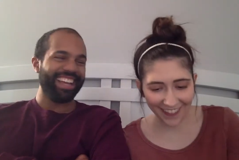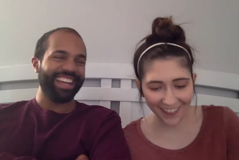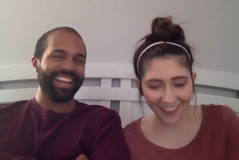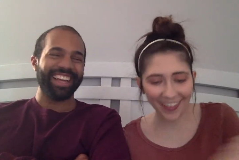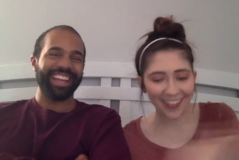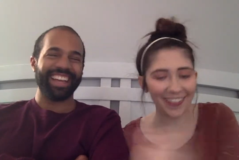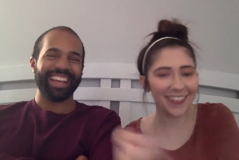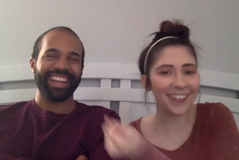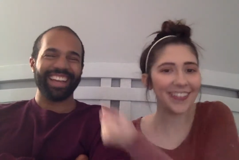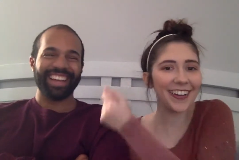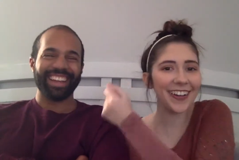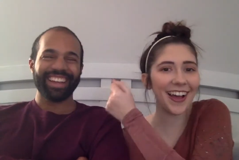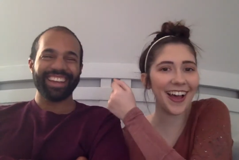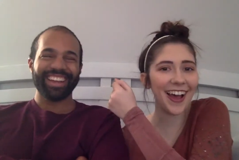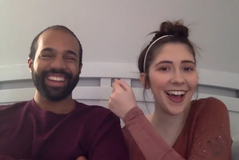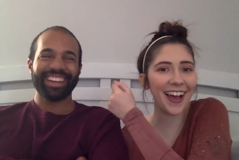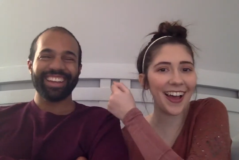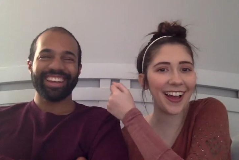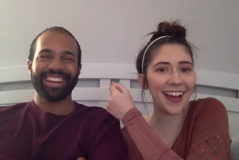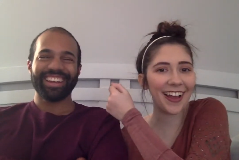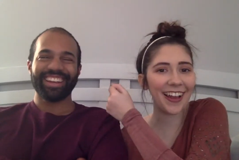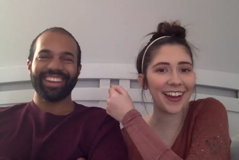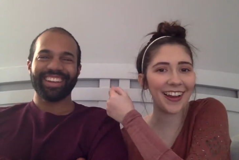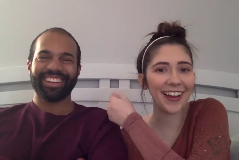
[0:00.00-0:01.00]
Speaker 1: moving
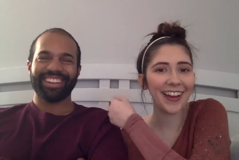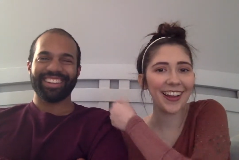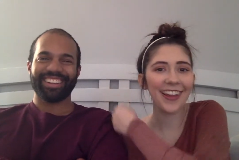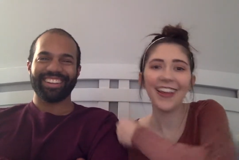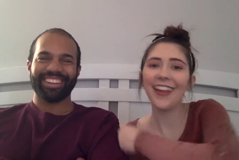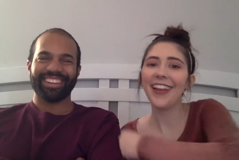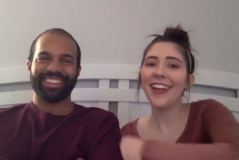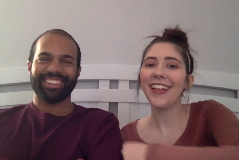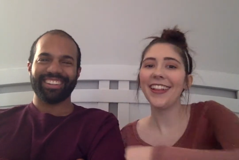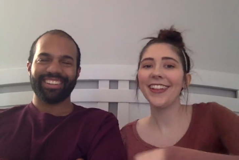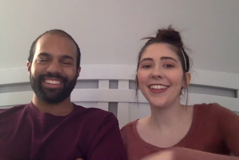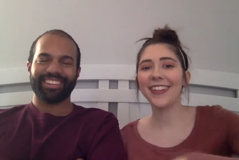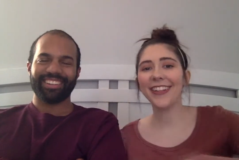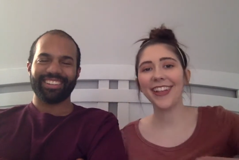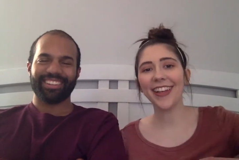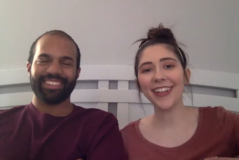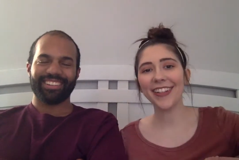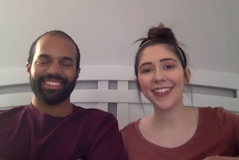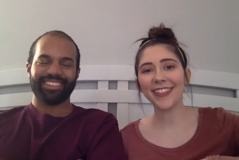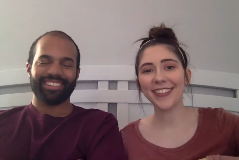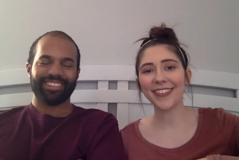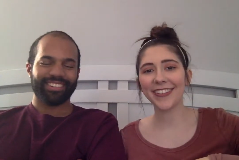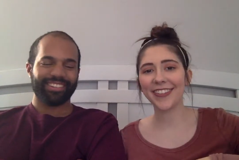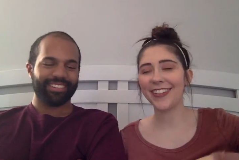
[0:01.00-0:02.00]
on. The
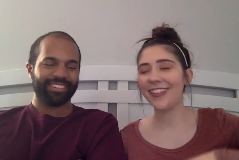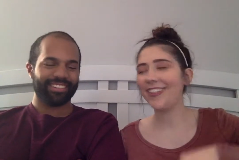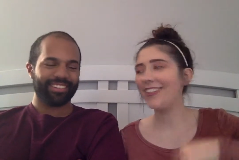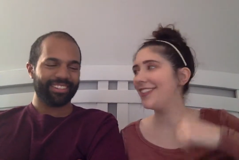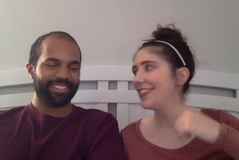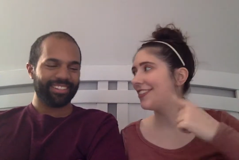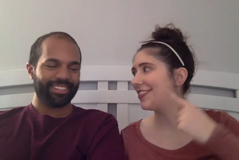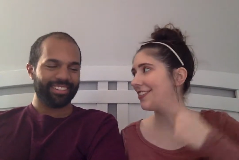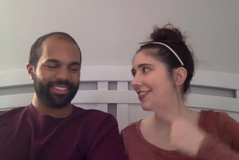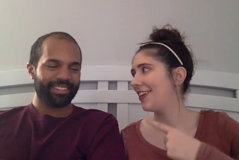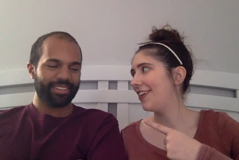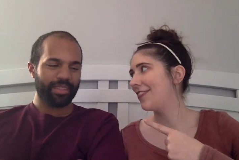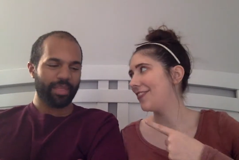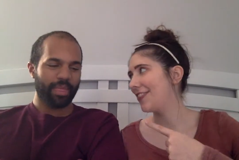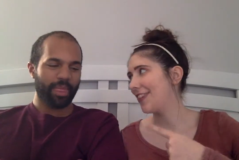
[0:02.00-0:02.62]
next one you should have